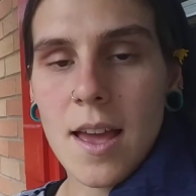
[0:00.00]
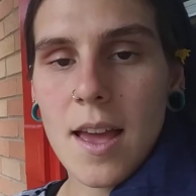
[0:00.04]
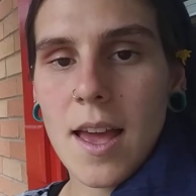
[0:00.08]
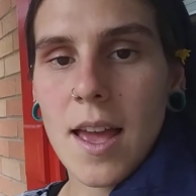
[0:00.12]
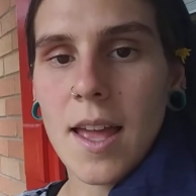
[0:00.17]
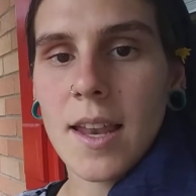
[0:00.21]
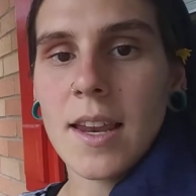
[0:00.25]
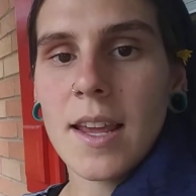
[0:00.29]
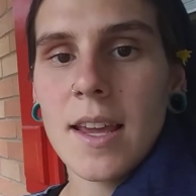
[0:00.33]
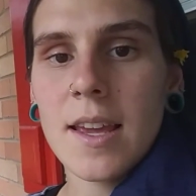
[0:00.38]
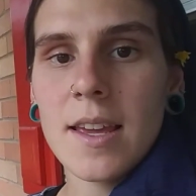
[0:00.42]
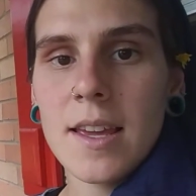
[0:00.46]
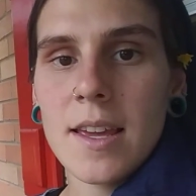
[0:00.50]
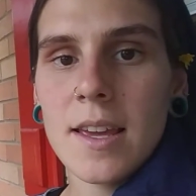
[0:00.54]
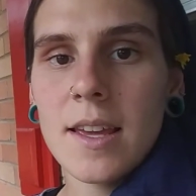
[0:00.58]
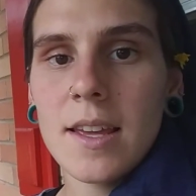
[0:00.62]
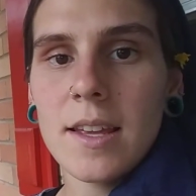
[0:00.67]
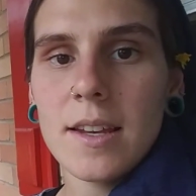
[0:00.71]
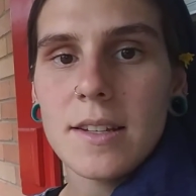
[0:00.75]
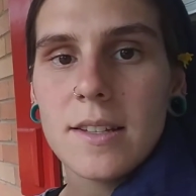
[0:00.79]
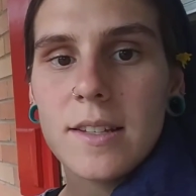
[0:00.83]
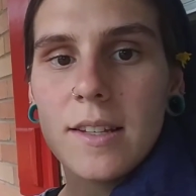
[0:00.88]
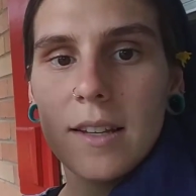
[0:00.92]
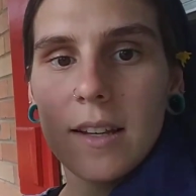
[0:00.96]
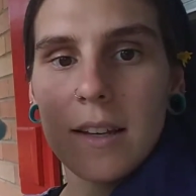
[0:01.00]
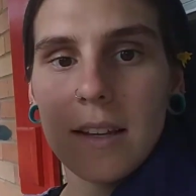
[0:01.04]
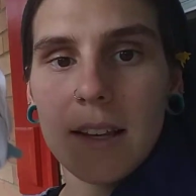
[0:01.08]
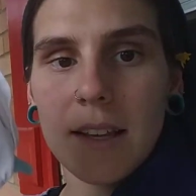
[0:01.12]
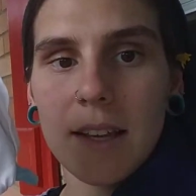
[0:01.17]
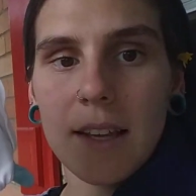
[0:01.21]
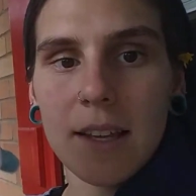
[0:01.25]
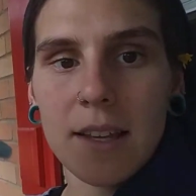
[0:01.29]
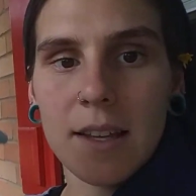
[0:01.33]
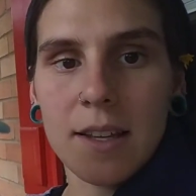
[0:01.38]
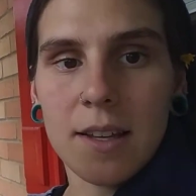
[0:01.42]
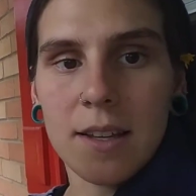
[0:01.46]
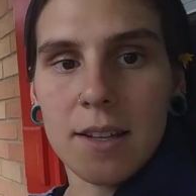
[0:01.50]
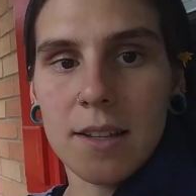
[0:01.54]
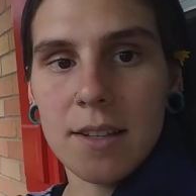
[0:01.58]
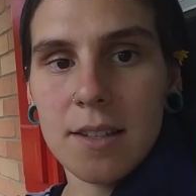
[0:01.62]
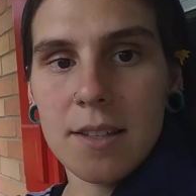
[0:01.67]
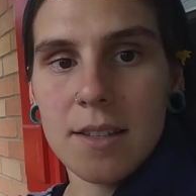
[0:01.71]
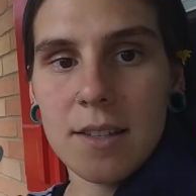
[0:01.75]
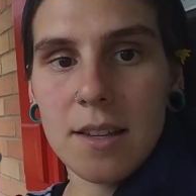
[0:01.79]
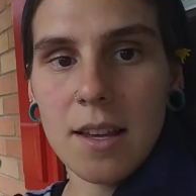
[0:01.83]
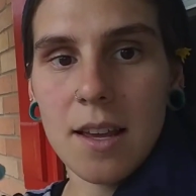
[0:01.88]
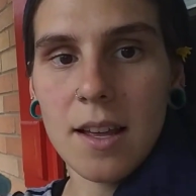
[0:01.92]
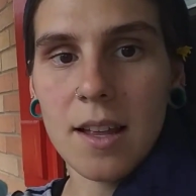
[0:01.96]
and it
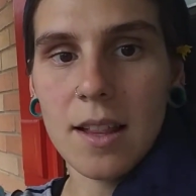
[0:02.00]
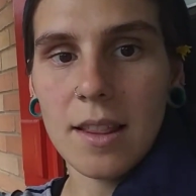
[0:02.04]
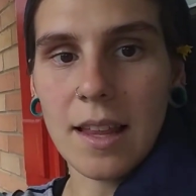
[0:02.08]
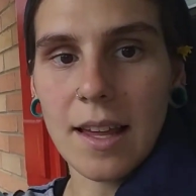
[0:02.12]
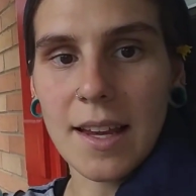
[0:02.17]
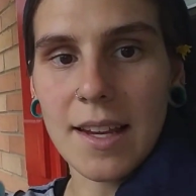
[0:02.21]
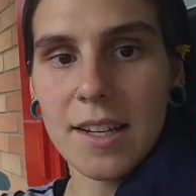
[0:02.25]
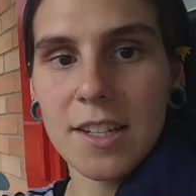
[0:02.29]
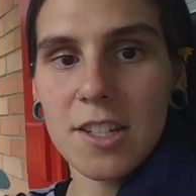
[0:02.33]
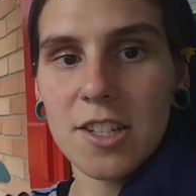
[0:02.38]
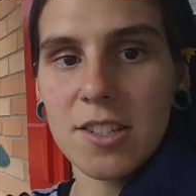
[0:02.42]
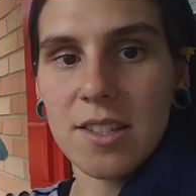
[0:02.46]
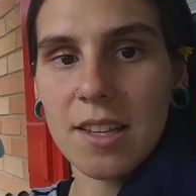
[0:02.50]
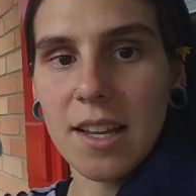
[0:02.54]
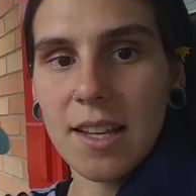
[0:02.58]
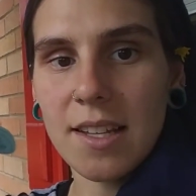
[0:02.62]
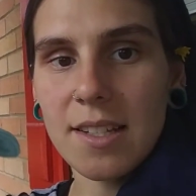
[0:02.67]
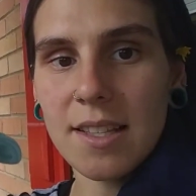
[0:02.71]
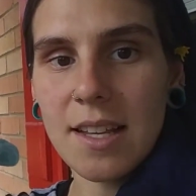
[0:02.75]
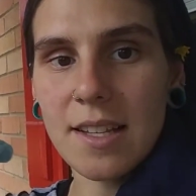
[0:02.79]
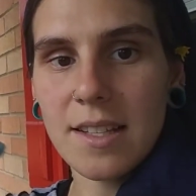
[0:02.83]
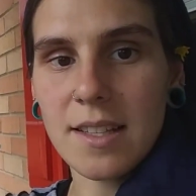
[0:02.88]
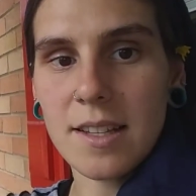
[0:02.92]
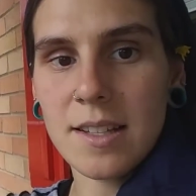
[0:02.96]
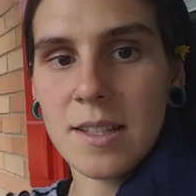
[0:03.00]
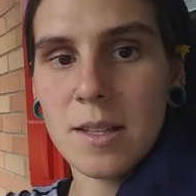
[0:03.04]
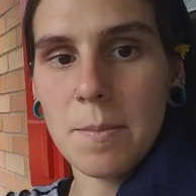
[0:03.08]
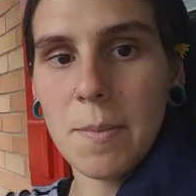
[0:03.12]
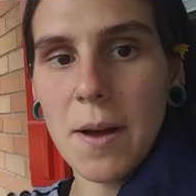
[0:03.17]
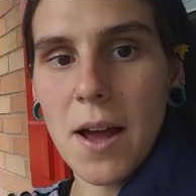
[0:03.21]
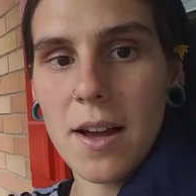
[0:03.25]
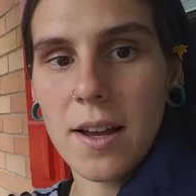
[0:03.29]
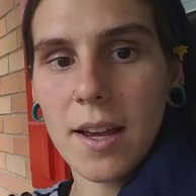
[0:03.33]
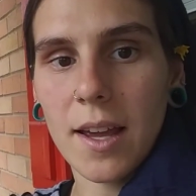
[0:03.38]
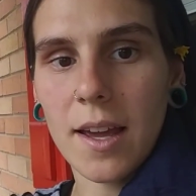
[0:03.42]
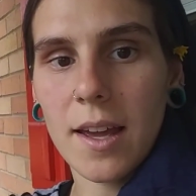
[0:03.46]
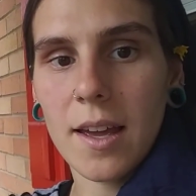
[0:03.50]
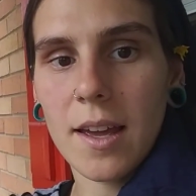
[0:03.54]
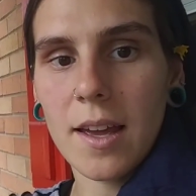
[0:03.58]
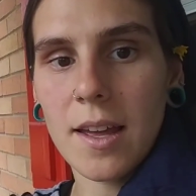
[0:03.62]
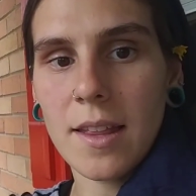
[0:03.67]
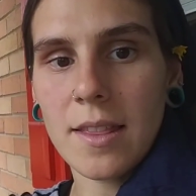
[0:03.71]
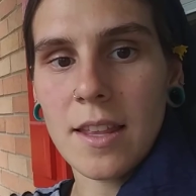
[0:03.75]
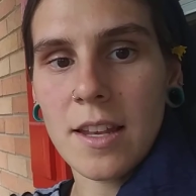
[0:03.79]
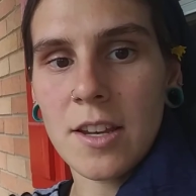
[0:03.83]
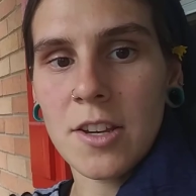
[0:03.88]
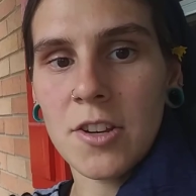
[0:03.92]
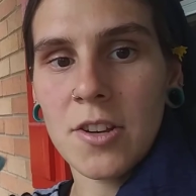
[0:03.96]
is just like it says, it's a pocket,
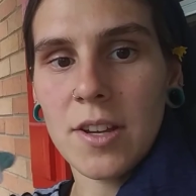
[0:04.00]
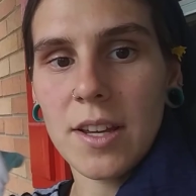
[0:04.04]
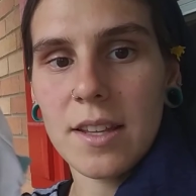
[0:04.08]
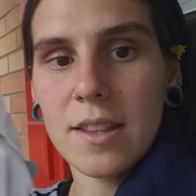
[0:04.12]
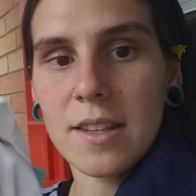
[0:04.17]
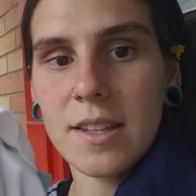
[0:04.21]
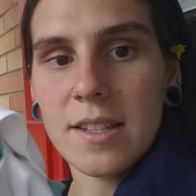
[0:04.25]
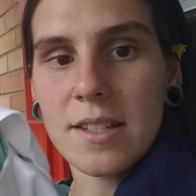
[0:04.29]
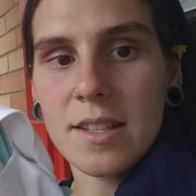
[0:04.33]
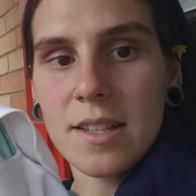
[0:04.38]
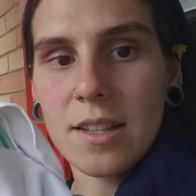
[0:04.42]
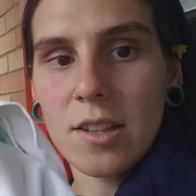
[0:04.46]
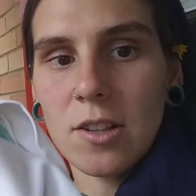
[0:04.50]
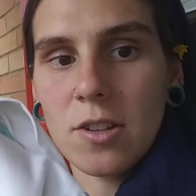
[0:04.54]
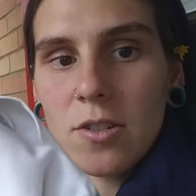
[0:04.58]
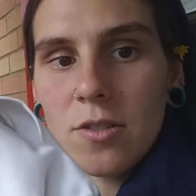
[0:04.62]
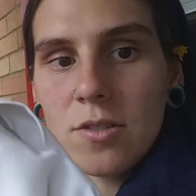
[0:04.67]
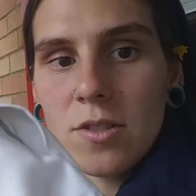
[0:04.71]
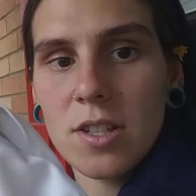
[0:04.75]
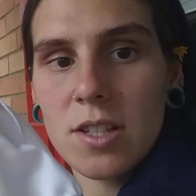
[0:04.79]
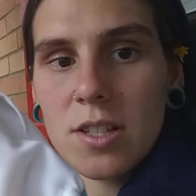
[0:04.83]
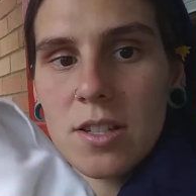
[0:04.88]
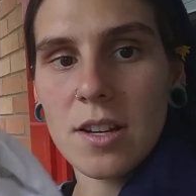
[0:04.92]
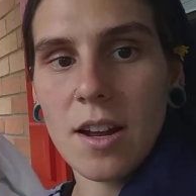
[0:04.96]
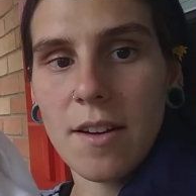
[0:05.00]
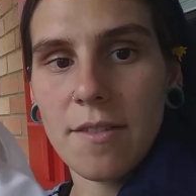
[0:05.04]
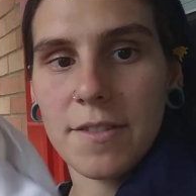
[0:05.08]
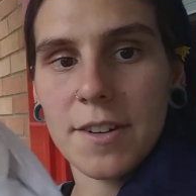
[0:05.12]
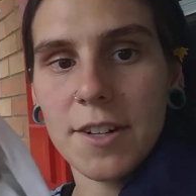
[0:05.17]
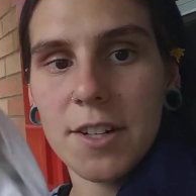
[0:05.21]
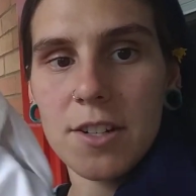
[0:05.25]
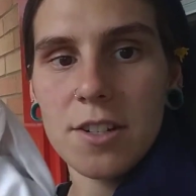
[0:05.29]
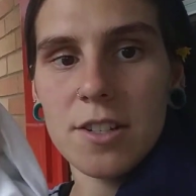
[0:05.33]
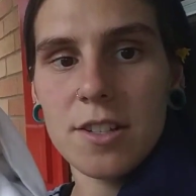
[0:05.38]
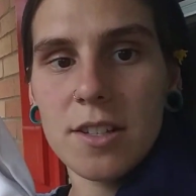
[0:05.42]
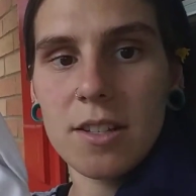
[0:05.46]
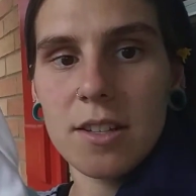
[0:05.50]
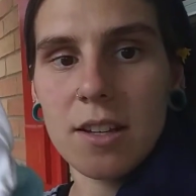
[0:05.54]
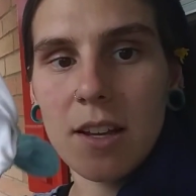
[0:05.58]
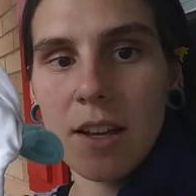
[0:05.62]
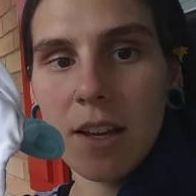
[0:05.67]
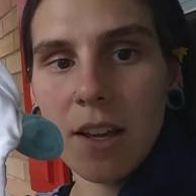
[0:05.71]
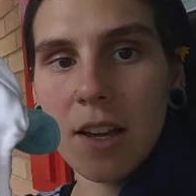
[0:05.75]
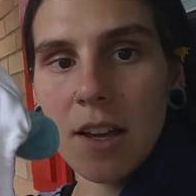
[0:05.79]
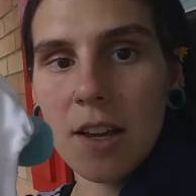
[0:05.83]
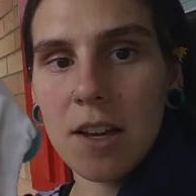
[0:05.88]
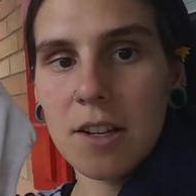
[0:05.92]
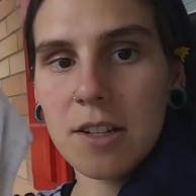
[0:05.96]
and then you get these little stuffers
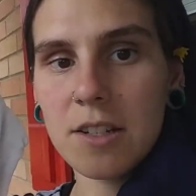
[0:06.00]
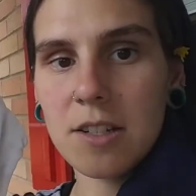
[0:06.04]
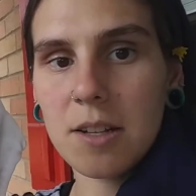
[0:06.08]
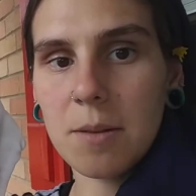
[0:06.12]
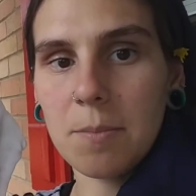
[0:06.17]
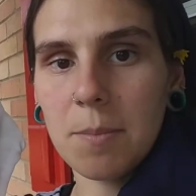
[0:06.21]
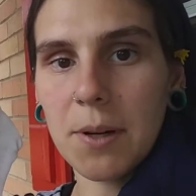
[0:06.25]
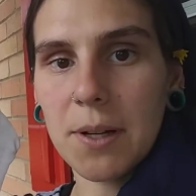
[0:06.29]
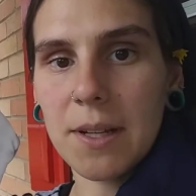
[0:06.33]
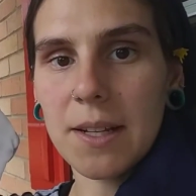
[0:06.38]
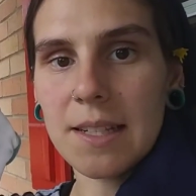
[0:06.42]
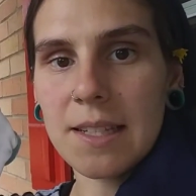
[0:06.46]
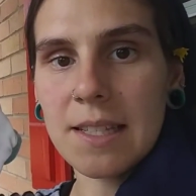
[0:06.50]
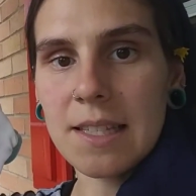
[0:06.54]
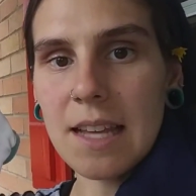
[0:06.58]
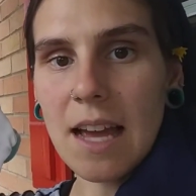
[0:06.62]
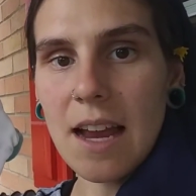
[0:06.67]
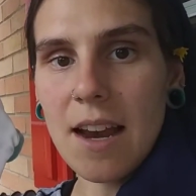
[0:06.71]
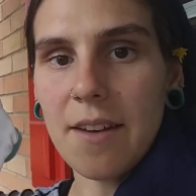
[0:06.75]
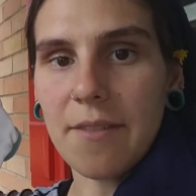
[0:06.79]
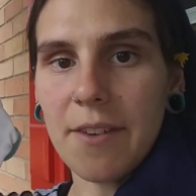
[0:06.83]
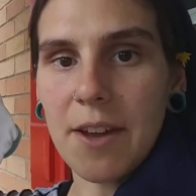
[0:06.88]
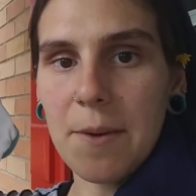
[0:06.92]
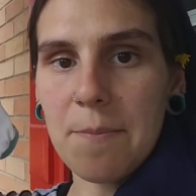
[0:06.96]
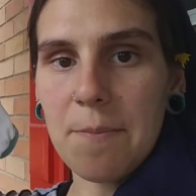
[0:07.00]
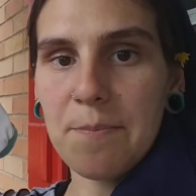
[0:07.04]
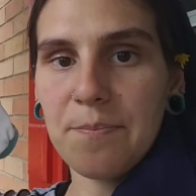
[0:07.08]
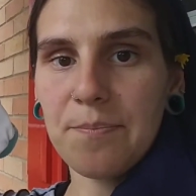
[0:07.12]
to put inside of it.